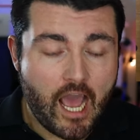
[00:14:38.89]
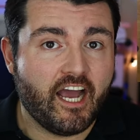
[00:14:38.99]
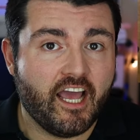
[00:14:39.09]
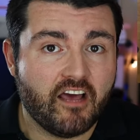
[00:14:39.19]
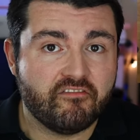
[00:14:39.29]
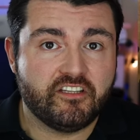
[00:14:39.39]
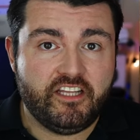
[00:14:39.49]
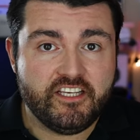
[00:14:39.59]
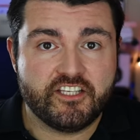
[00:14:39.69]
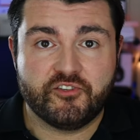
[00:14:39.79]
I have a
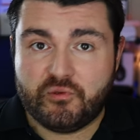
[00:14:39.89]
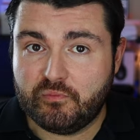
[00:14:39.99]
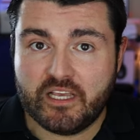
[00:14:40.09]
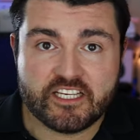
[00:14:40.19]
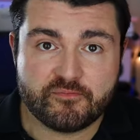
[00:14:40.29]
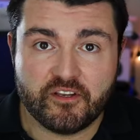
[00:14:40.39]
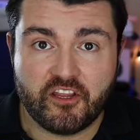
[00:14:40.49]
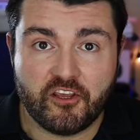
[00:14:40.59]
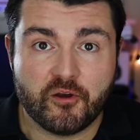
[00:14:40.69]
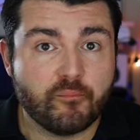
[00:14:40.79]
decent
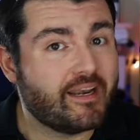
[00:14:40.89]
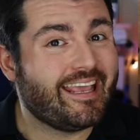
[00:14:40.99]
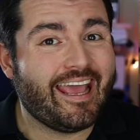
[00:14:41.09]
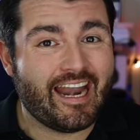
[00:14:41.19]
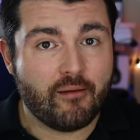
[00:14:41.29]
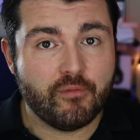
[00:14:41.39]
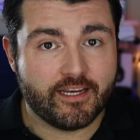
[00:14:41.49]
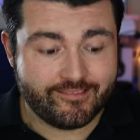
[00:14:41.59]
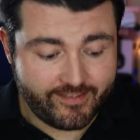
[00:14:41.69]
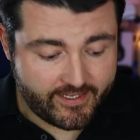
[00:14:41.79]
replacement here. But again, I'm
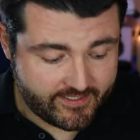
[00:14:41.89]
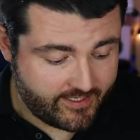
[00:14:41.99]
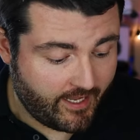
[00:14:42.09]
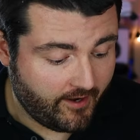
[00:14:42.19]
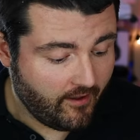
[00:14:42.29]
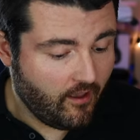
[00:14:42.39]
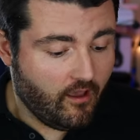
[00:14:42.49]
going to test that.